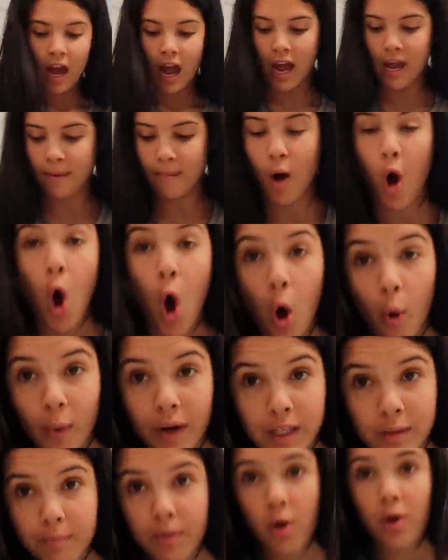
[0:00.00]
I am
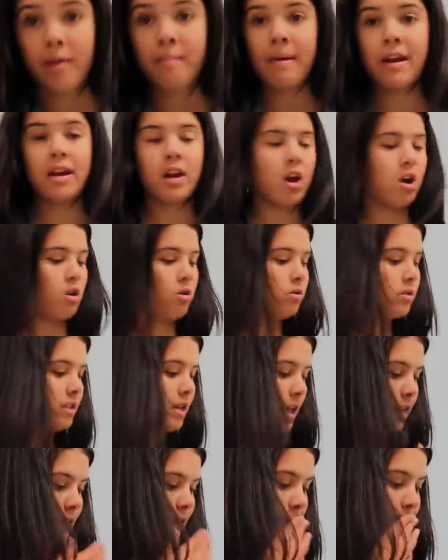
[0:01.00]
always blowing my
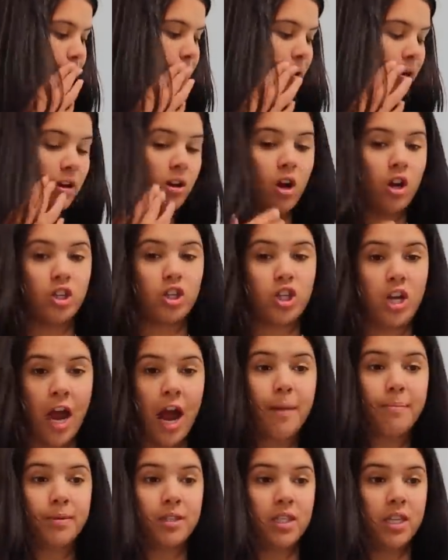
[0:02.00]
nose and like putting on
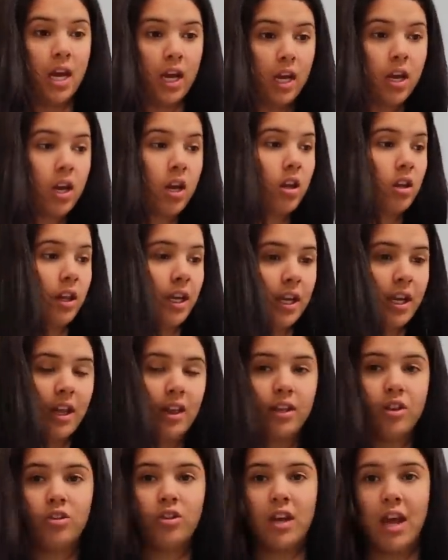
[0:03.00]
chapstick. Like
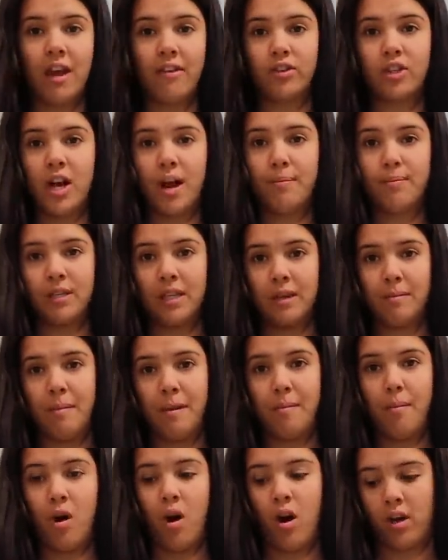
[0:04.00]
I literally have chapstick in
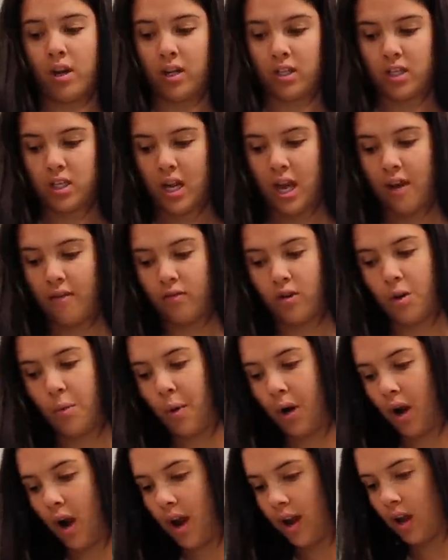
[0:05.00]
my pockets
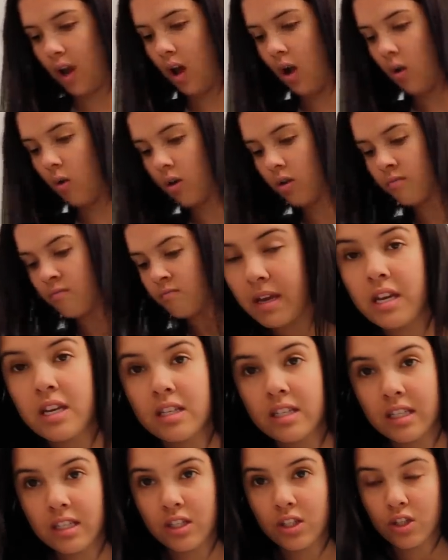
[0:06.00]
everywhere I go,
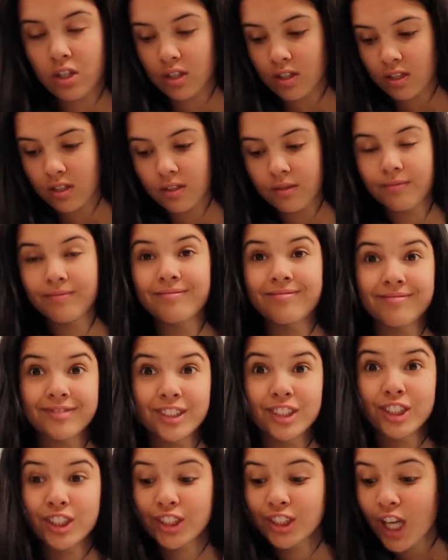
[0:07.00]
because it's just
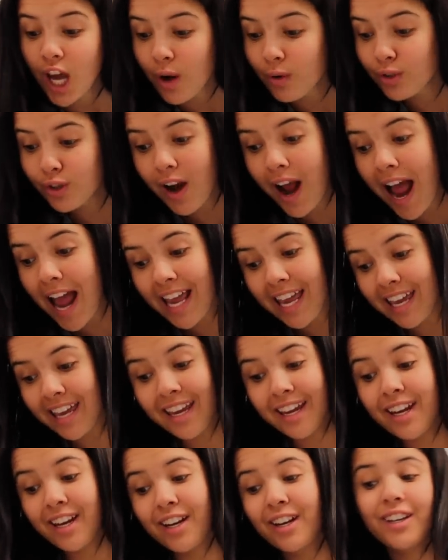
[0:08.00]
so dry
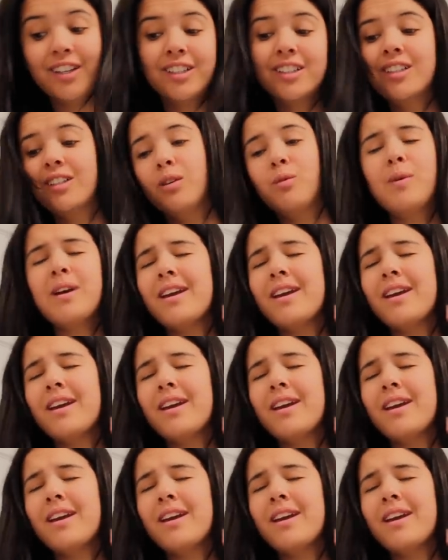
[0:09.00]
here.